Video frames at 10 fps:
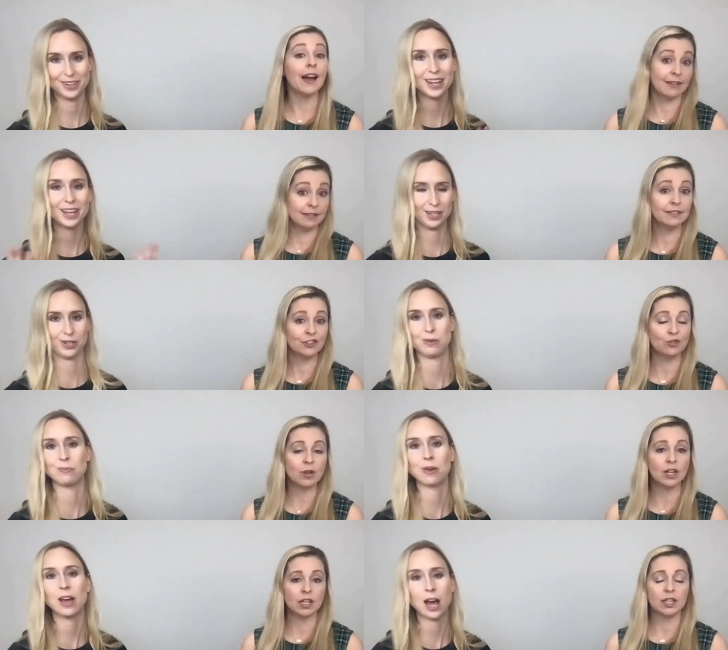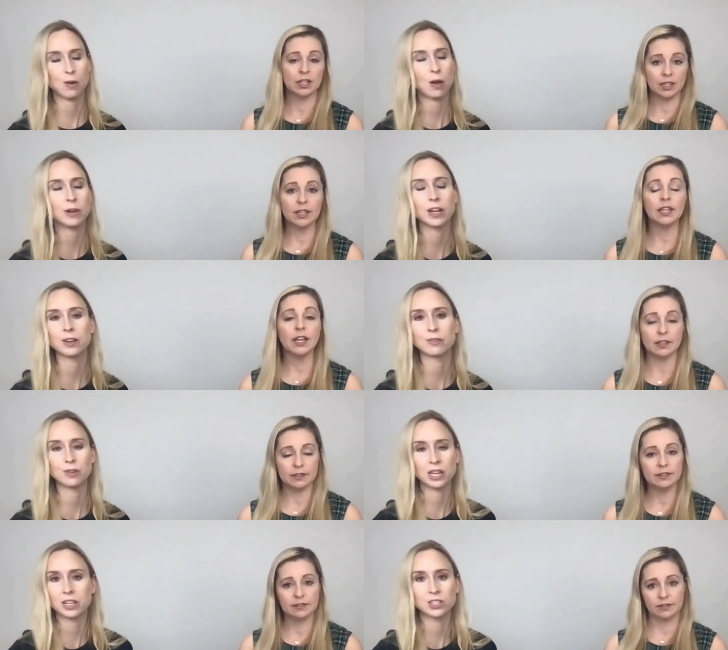Speaker 1: Yeah, and sure. Ha- I mean, yeah.
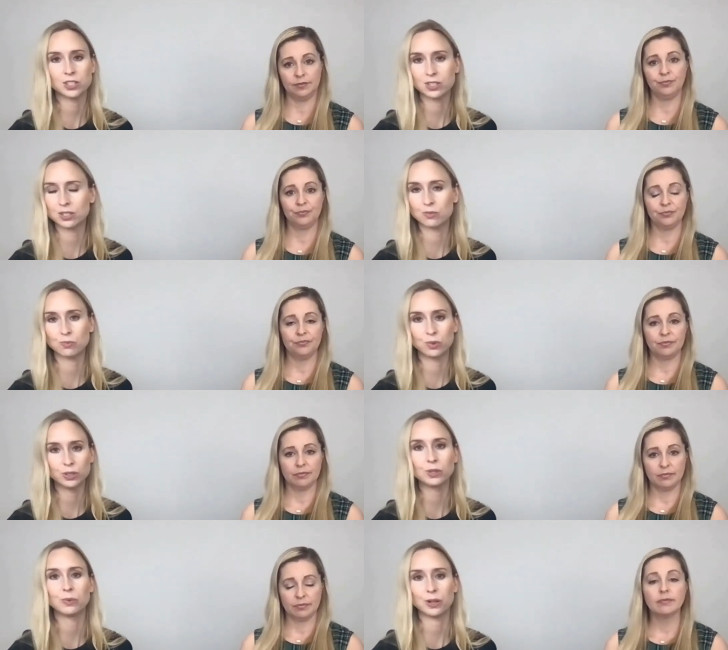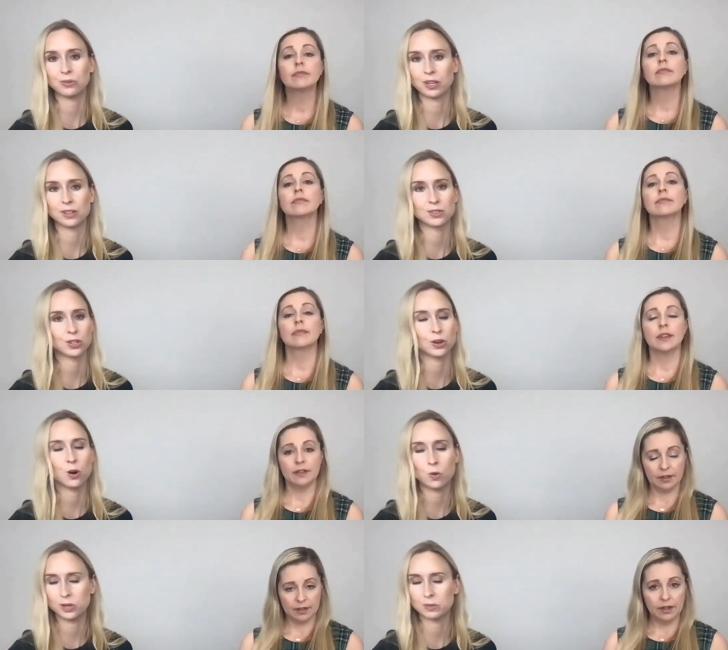it's just really rare things
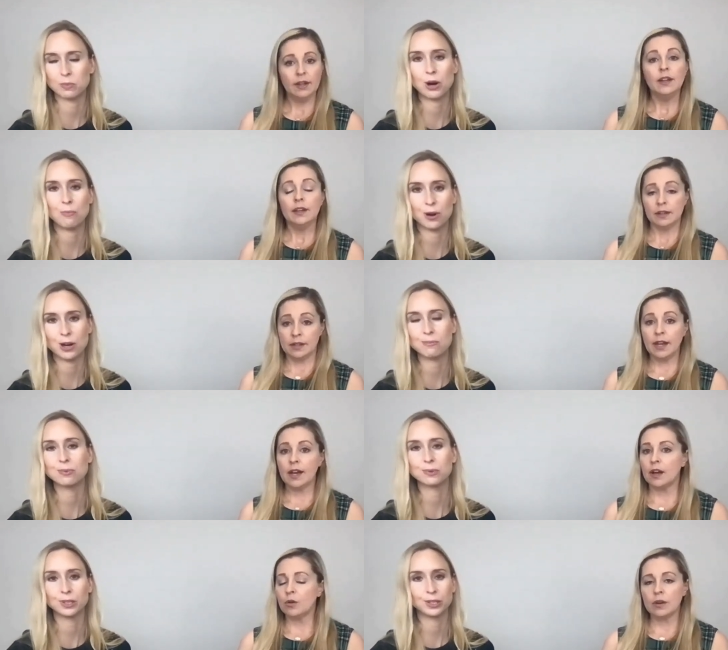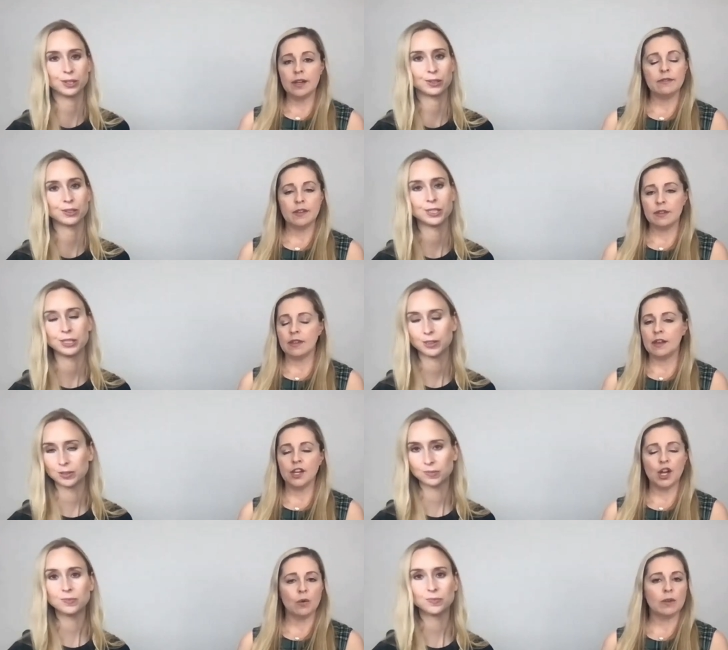always pop up. Yeah, or mm-hmm.
Speaker 2: even that,
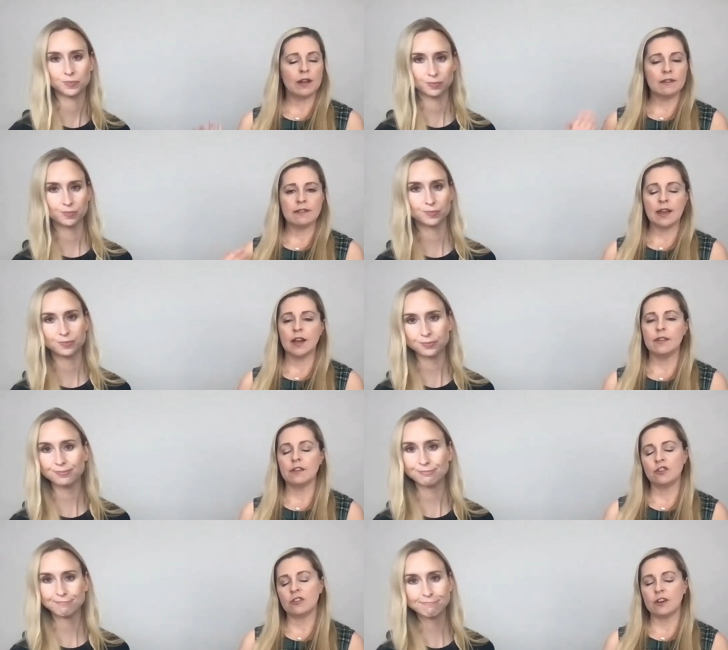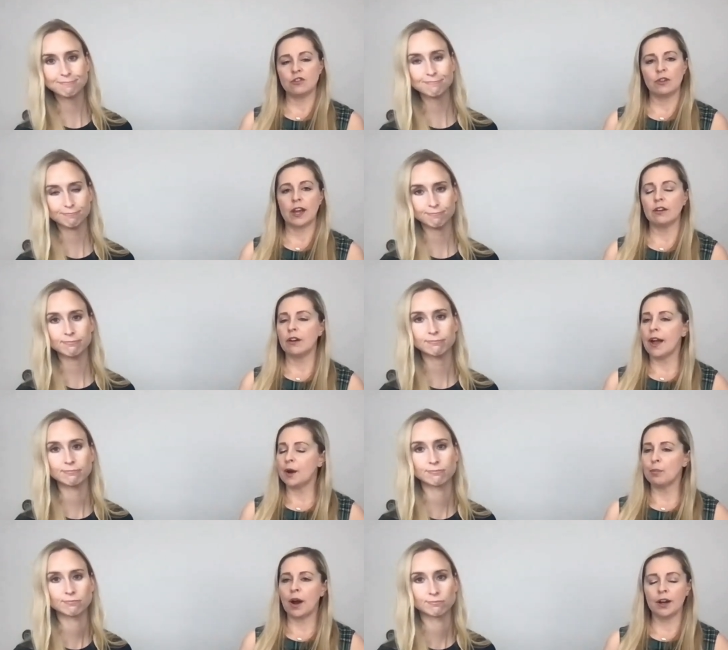you know, let's say the gestational carrier
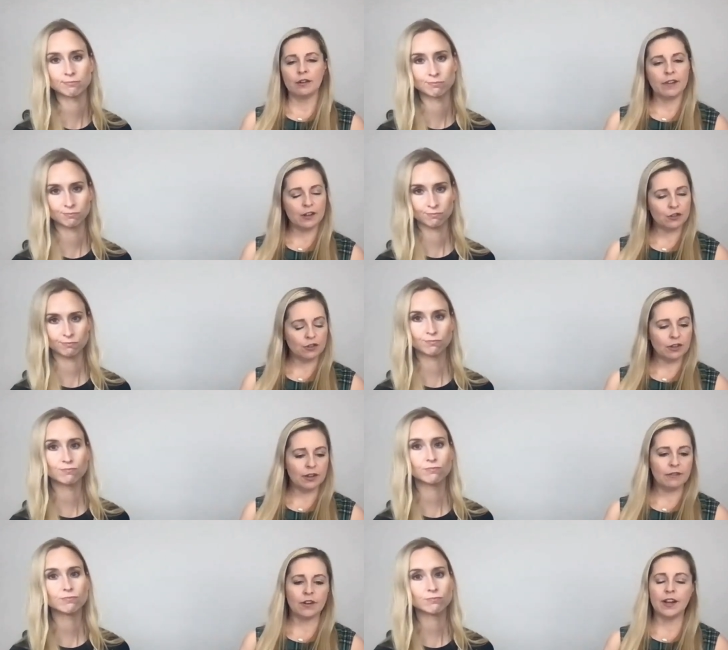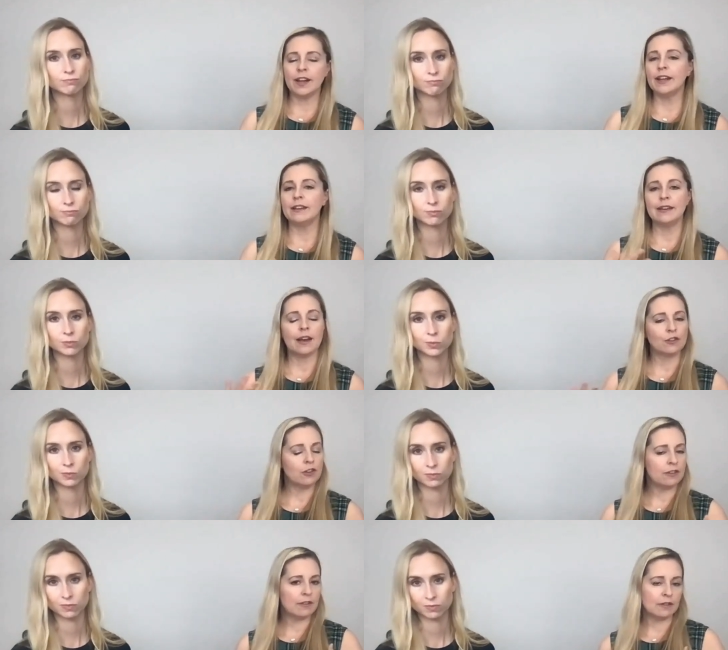had a prior vaginal delivery. Now
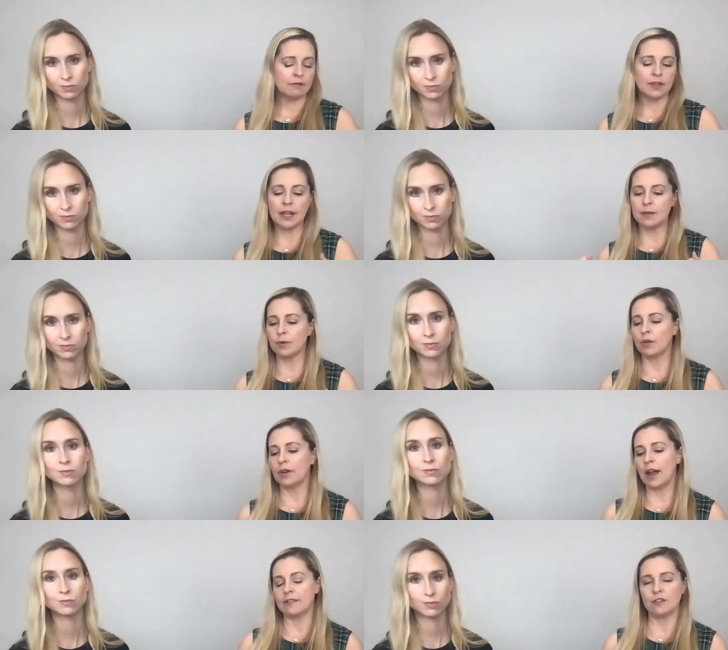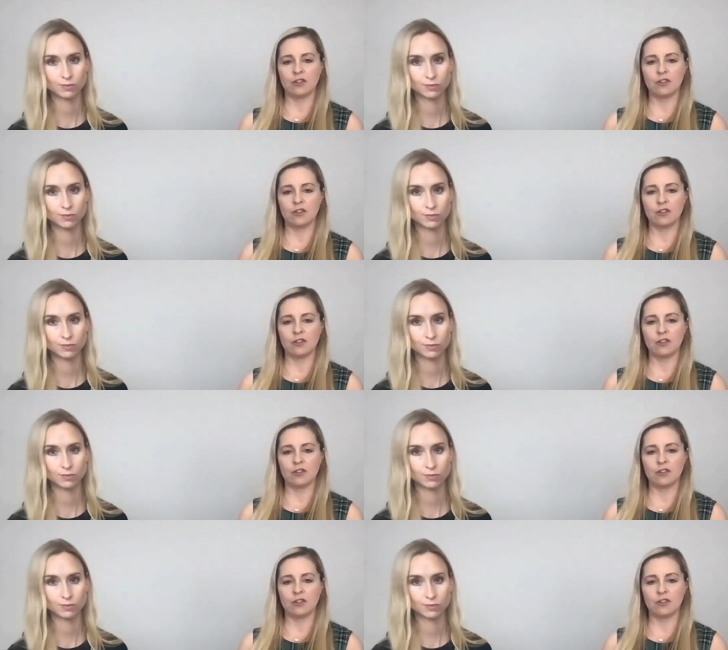she's in labor as a